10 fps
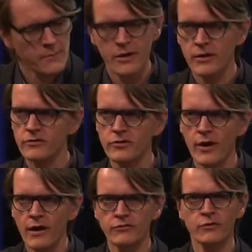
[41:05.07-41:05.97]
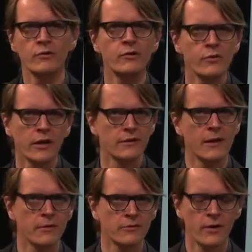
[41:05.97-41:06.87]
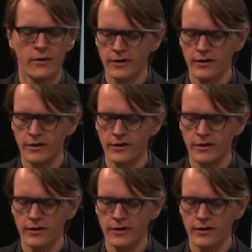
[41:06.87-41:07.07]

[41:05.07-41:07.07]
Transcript: because you have to look at them as well.